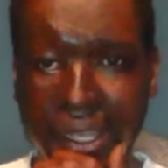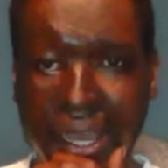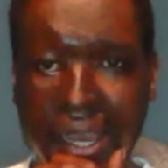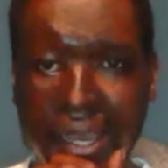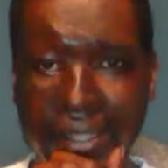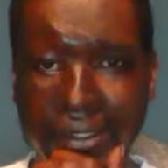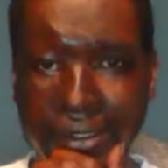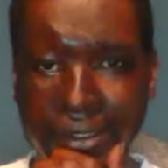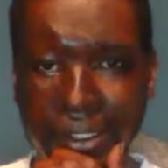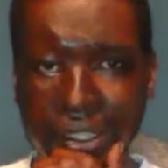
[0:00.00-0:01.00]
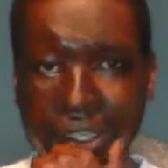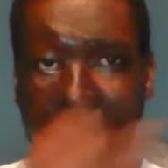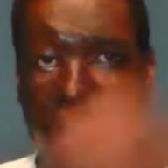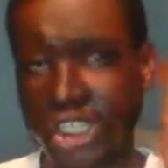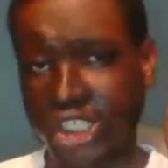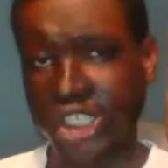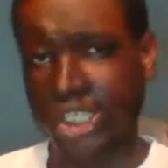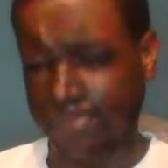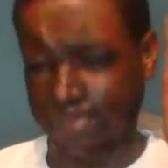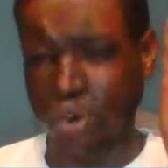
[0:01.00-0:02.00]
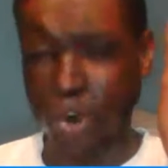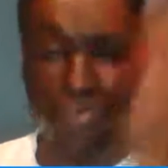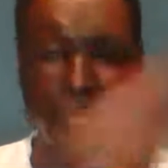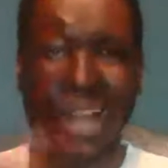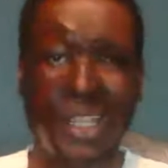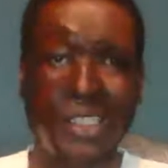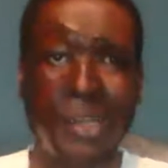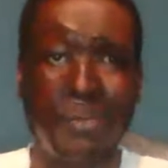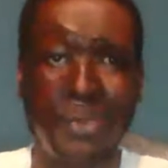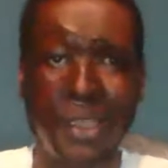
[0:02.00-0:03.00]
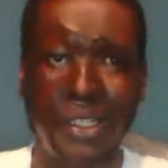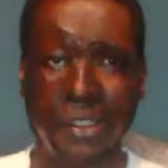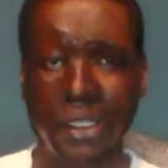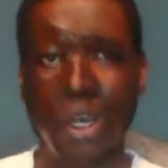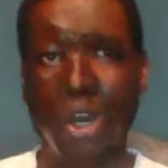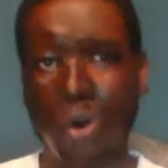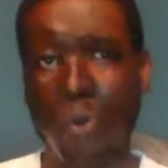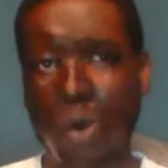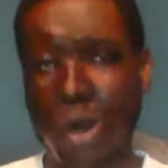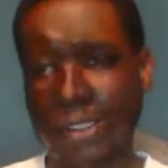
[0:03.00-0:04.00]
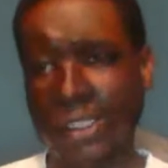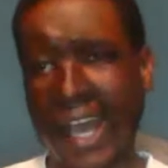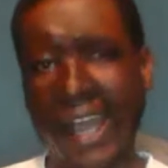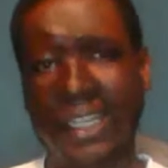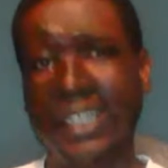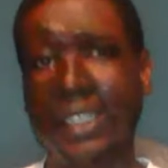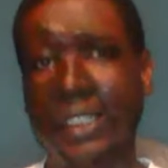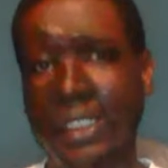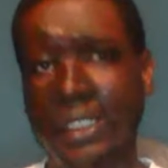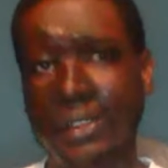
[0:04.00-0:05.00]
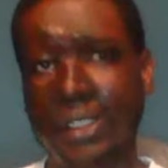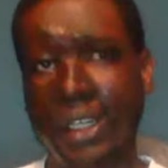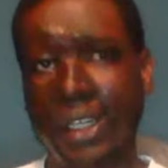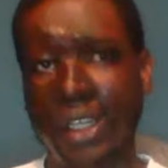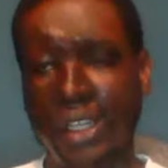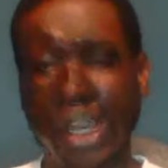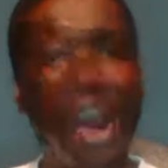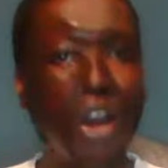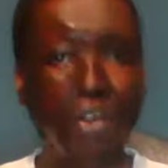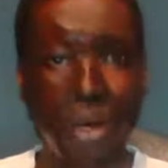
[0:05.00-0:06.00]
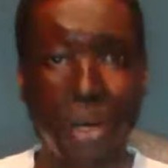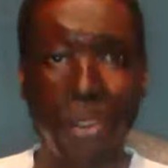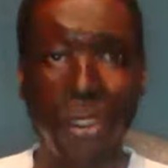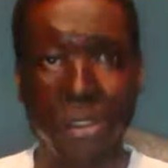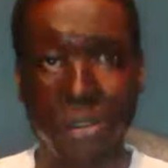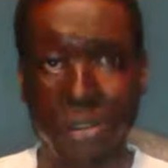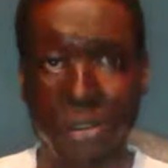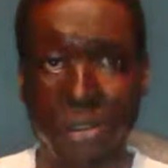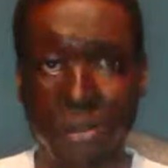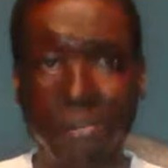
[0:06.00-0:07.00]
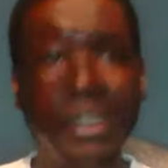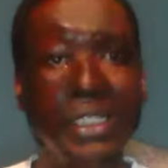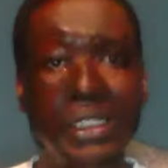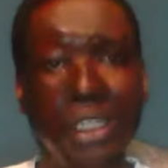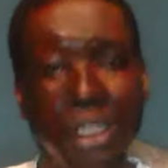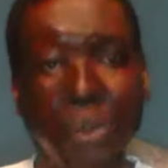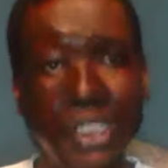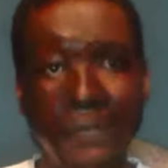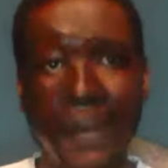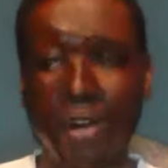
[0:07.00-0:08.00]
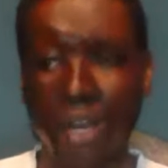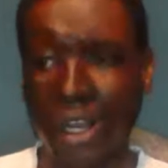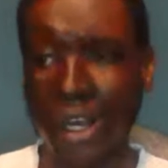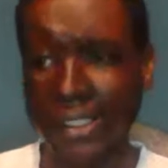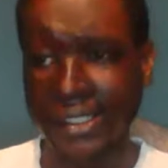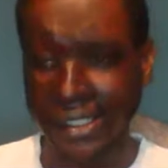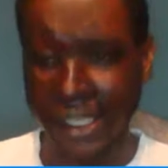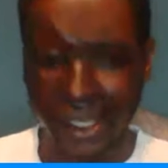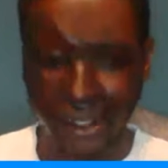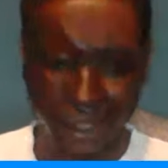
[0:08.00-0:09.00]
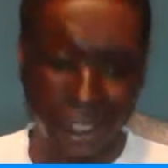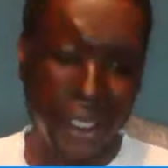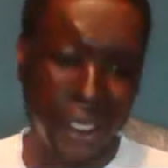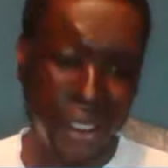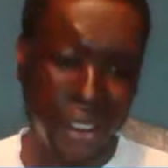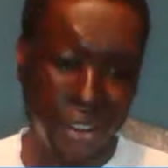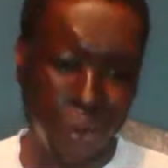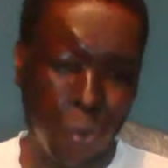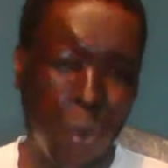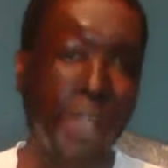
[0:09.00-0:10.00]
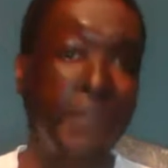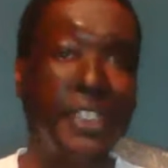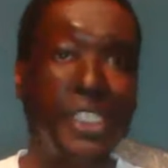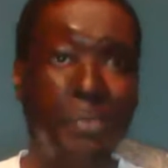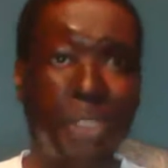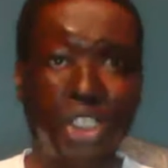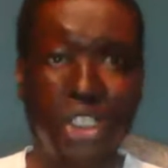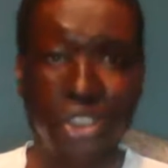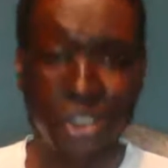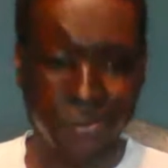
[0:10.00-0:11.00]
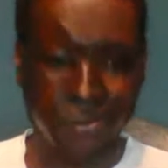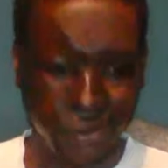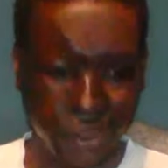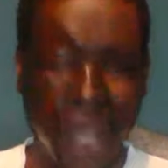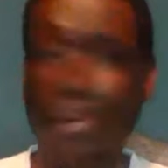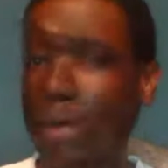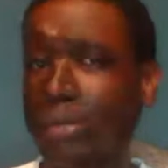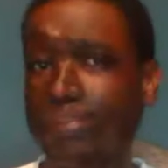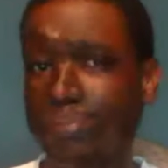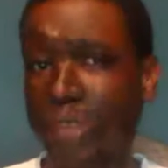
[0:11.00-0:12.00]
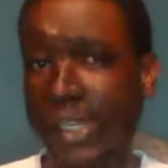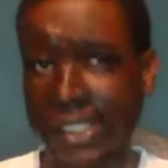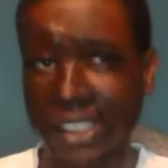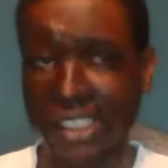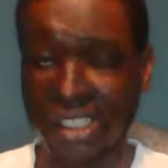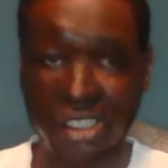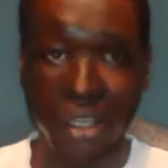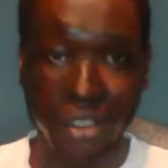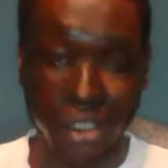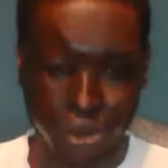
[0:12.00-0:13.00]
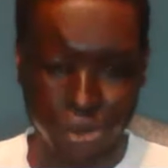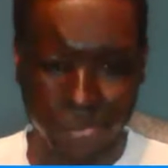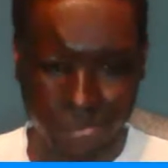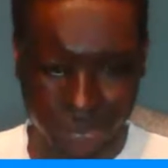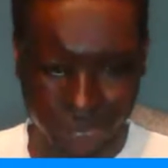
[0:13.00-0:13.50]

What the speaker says: and it just brought back something what I heard the Honorable Minister Louis Farrakhan say in one of his speeches about President Donald Trump.